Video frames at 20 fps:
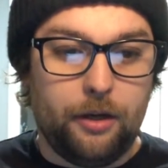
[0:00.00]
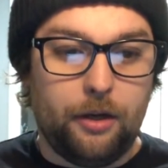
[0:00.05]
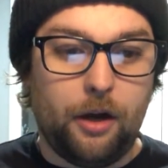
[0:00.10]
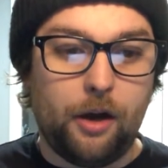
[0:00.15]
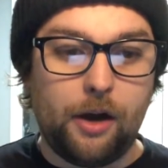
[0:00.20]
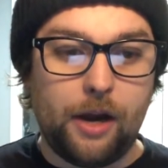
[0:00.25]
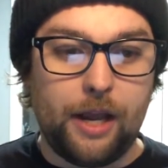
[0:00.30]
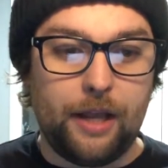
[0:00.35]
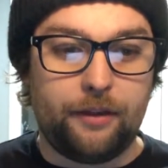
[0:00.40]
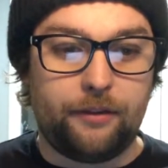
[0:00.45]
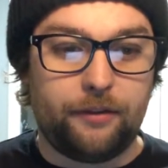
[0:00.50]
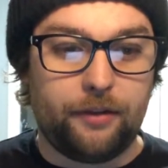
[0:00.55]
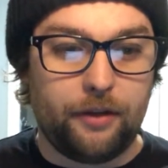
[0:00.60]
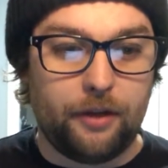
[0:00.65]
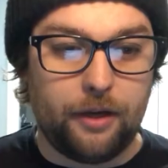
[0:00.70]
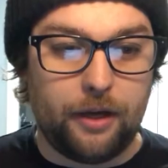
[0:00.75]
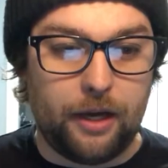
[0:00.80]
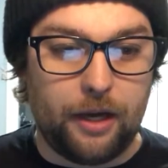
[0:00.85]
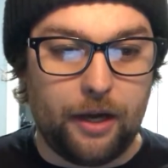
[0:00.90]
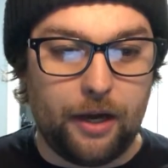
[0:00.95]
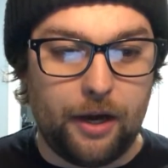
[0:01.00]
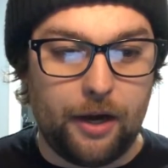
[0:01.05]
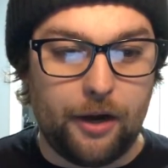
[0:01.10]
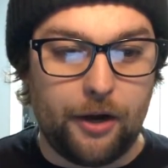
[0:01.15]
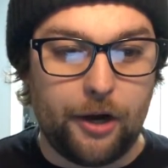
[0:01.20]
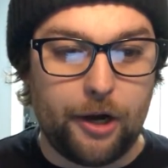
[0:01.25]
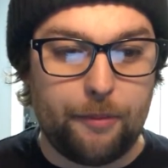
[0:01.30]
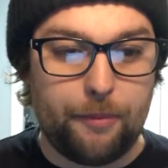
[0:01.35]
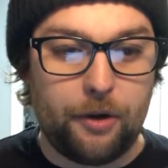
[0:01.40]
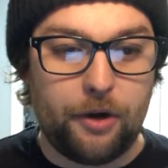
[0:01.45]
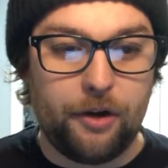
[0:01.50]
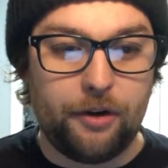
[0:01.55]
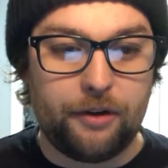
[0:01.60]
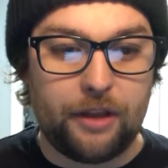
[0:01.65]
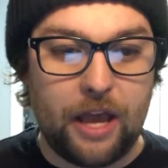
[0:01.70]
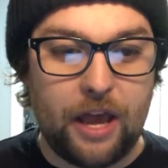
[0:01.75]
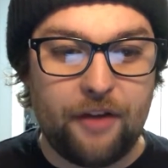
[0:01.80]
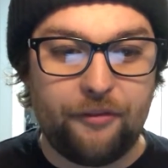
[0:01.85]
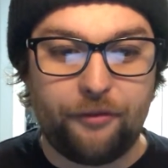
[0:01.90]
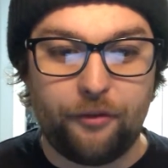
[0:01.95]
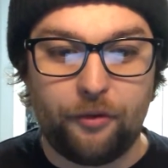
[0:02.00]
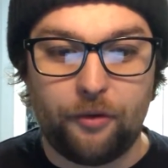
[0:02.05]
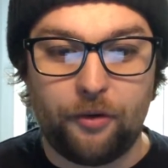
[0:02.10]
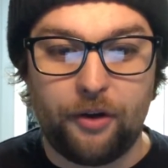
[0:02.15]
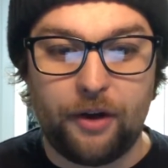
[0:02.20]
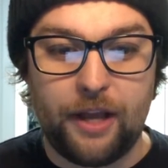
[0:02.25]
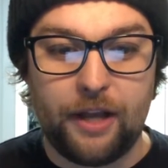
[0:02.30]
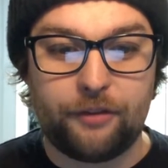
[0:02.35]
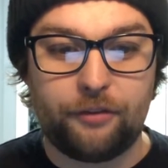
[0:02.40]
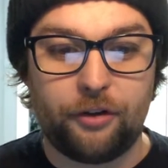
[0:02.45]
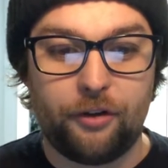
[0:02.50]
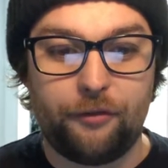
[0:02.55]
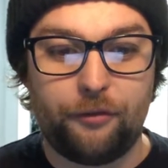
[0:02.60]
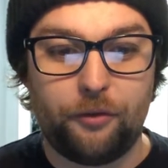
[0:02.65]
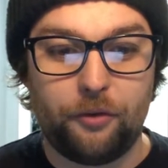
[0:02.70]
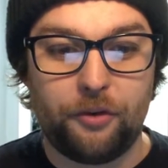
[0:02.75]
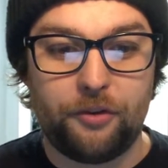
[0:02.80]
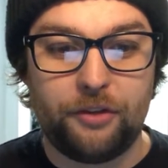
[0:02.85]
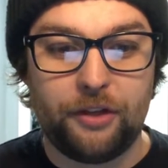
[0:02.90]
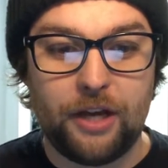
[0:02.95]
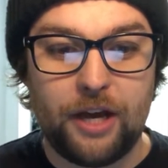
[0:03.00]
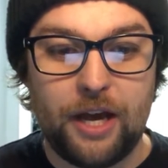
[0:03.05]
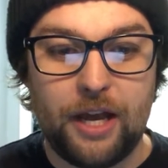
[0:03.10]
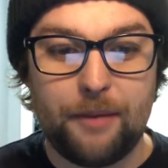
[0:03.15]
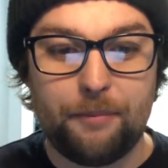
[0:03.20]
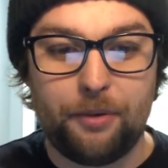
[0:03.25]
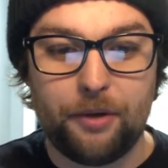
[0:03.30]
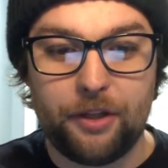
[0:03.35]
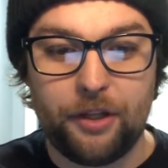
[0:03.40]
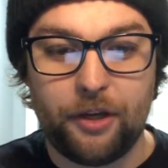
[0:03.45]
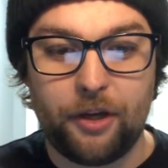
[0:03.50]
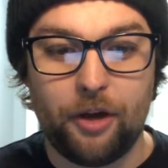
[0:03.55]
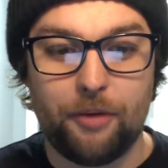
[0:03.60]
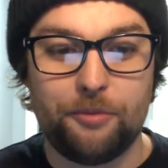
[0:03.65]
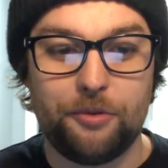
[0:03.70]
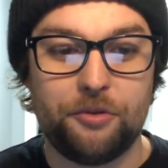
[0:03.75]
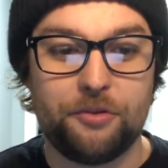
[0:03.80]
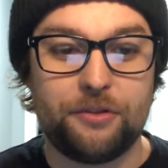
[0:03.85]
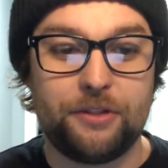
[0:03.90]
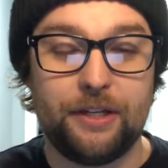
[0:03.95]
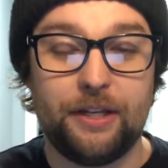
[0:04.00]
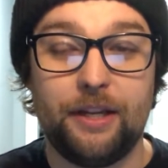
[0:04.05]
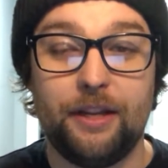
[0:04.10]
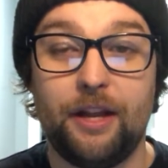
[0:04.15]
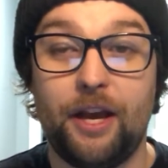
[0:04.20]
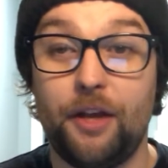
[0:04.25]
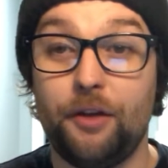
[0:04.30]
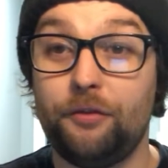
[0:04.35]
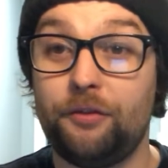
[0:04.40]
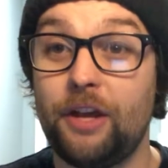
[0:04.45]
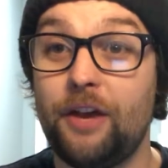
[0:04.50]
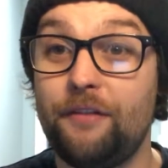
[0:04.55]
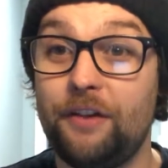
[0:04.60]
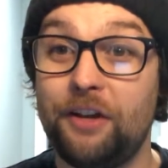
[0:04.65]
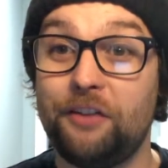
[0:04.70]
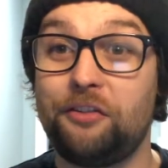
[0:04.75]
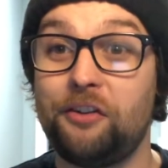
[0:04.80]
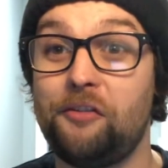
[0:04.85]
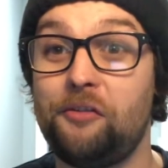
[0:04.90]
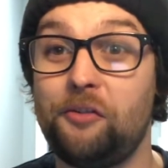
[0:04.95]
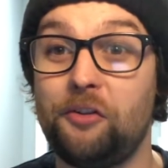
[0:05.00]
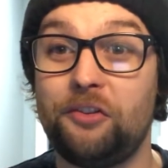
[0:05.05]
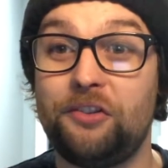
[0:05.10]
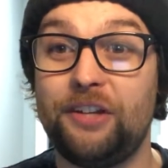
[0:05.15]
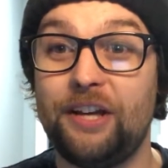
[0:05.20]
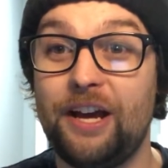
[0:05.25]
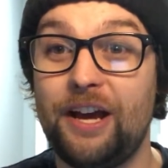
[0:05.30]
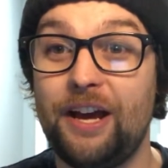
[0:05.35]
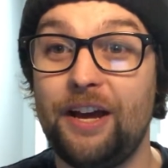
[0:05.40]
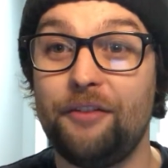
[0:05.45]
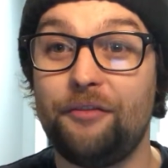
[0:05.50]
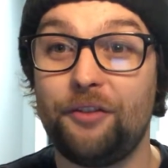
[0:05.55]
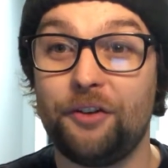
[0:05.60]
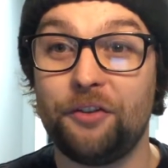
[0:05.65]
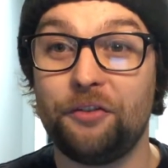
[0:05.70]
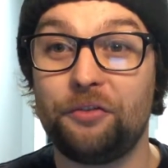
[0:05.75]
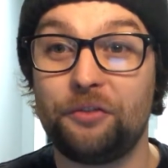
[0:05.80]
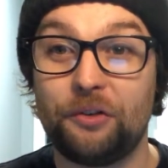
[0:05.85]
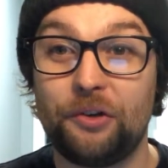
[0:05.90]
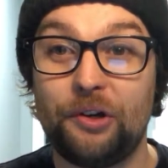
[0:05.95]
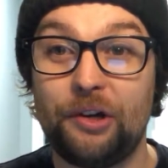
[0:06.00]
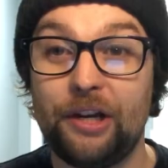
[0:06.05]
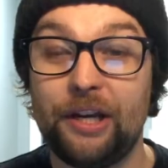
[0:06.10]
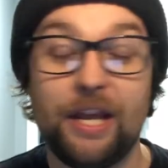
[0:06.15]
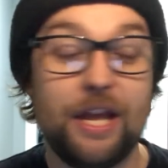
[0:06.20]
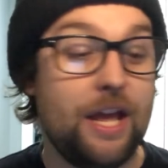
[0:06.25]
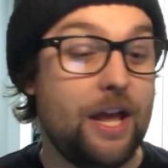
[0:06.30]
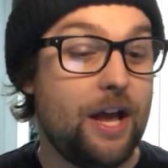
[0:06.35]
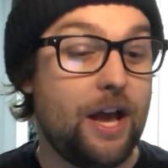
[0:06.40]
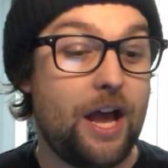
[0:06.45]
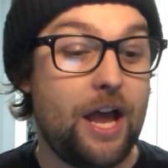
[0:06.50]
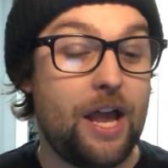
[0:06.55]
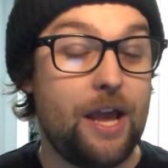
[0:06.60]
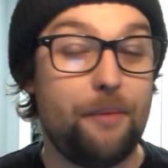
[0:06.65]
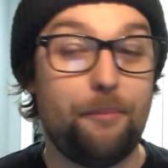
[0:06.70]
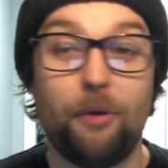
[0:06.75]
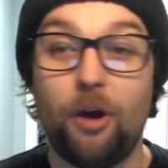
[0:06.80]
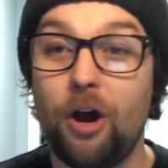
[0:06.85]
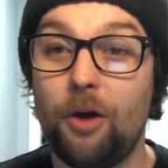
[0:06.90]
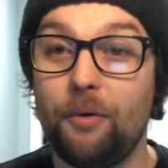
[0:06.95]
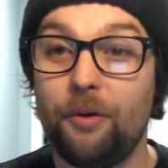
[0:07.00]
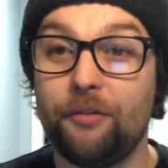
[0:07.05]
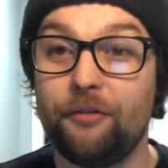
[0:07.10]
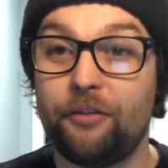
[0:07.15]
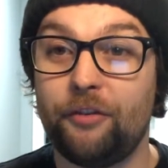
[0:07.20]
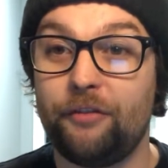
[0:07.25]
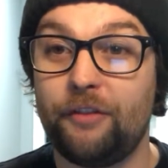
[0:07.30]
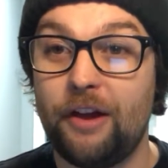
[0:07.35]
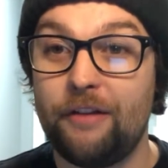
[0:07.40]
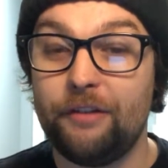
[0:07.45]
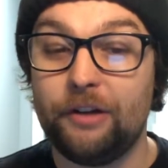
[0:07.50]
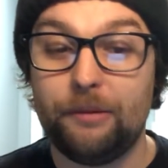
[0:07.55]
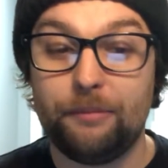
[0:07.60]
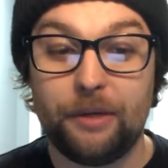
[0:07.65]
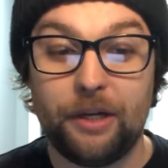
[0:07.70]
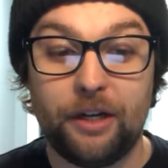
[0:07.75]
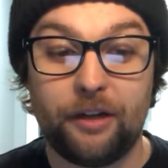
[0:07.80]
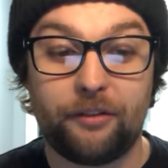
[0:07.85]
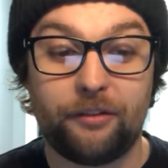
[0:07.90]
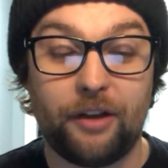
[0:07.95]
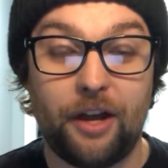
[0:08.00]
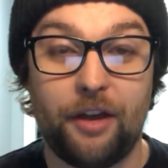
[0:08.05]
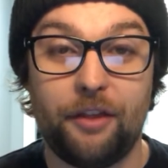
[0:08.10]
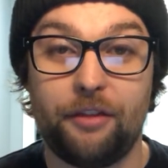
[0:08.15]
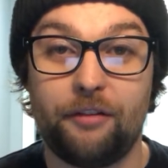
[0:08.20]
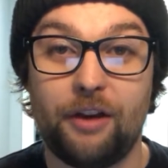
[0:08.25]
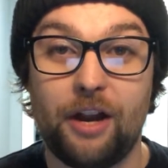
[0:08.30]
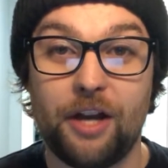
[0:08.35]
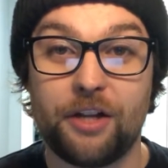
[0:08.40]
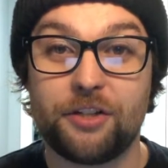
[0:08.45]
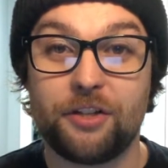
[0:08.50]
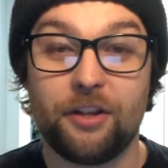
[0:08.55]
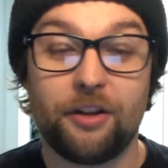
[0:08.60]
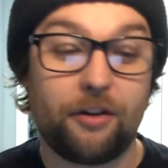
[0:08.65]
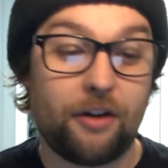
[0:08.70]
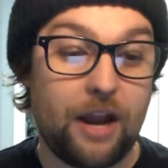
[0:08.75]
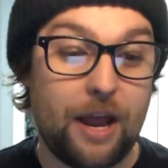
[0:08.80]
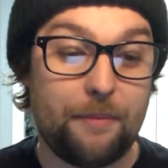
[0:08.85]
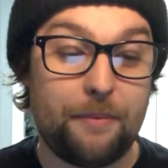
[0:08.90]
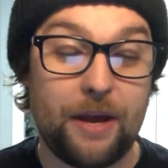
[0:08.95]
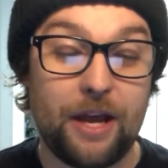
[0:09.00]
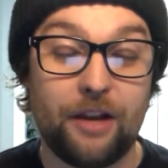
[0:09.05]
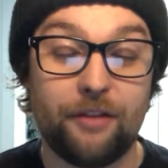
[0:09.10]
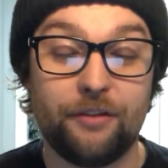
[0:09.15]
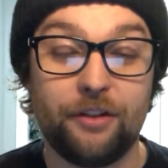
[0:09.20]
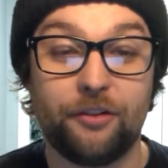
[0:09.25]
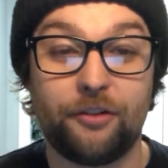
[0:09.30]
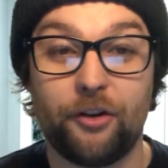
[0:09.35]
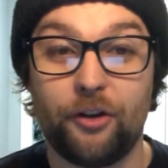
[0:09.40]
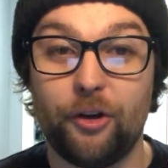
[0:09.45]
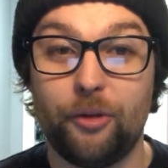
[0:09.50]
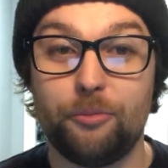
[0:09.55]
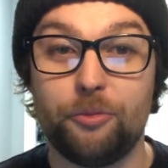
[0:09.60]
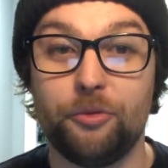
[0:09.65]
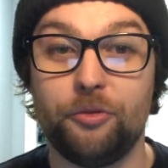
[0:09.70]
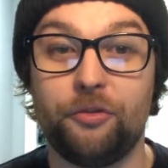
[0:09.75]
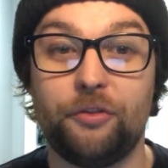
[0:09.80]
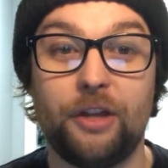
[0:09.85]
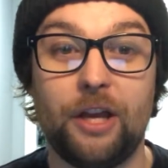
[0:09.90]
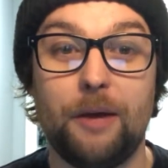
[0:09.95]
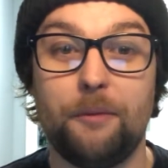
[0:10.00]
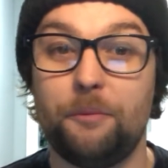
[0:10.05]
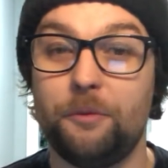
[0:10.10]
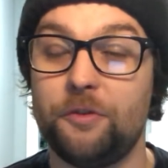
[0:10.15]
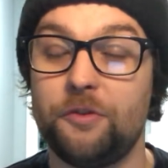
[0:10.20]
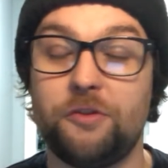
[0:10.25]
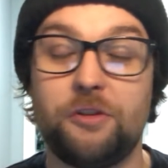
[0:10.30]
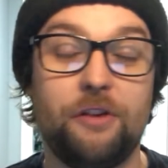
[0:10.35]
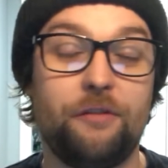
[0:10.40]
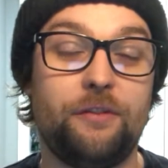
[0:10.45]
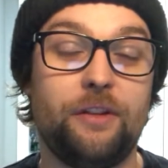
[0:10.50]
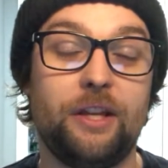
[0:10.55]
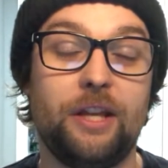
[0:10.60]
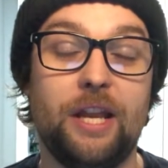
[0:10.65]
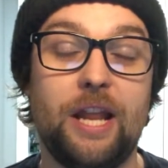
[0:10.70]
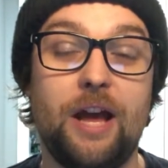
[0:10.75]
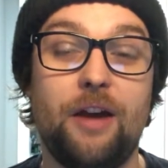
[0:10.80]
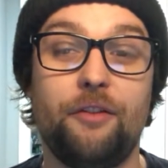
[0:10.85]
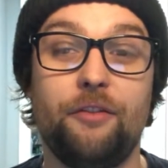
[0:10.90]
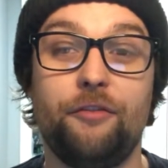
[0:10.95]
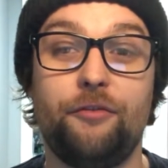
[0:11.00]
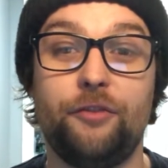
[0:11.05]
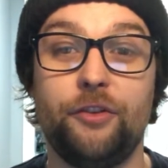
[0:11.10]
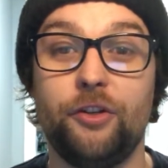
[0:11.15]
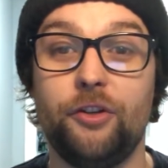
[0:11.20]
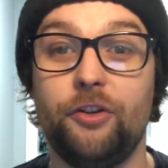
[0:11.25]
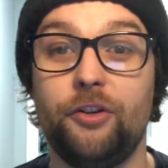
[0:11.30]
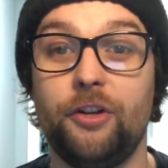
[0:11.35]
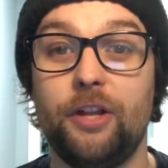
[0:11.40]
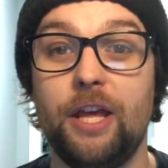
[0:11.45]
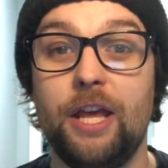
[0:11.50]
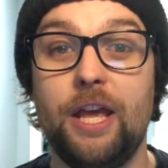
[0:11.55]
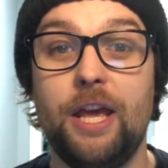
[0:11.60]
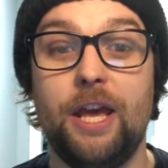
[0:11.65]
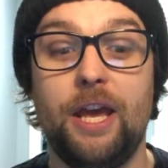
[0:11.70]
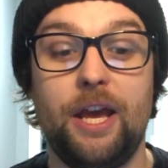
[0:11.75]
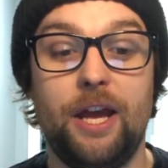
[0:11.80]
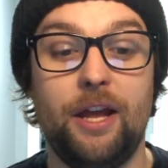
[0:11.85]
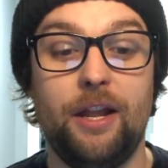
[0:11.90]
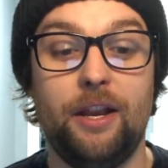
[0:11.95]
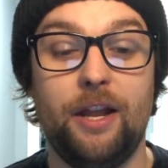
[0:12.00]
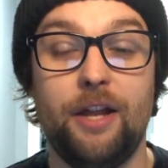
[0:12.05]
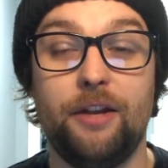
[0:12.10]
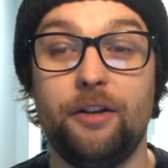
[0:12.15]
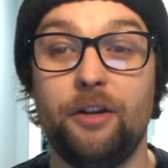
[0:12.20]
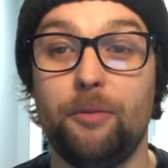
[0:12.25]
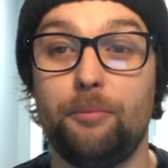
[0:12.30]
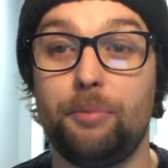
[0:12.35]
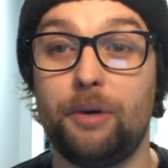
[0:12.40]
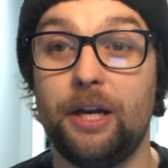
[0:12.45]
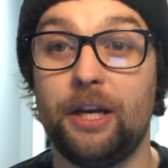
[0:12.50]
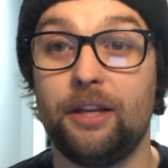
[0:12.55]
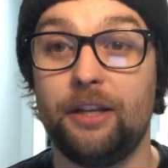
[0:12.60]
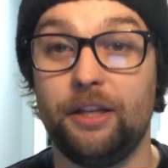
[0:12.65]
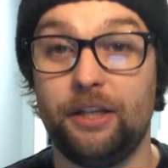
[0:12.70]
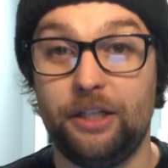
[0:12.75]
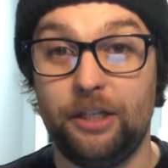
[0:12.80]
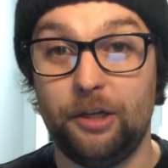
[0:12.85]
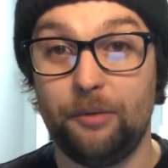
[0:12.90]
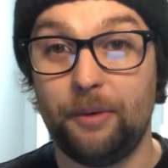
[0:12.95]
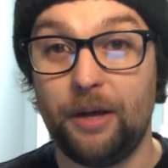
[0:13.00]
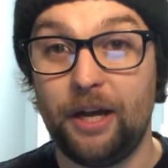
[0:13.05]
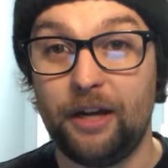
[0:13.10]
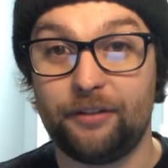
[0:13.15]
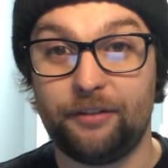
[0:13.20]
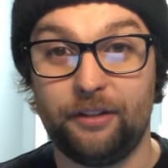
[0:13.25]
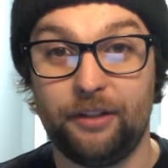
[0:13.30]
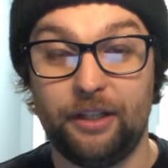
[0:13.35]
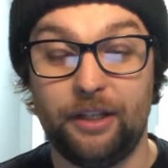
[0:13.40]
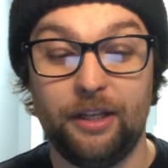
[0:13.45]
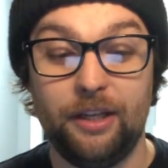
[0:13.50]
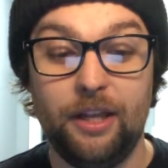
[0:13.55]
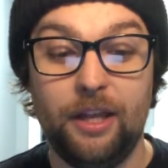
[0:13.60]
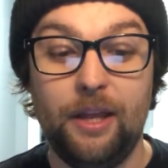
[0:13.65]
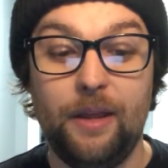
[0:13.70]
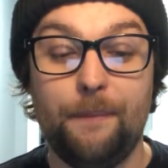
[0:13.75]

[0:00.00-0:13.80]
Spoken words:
All right, Herbert Daffhorn, XR4 Ti, and put EcoBoost in it. I used to have an XR4 Ti, funny story. I bought one for $500. I thrashed the crap out of it, turned the boost up, was drifting it out in the field, and ended up breaking a gearbox in it.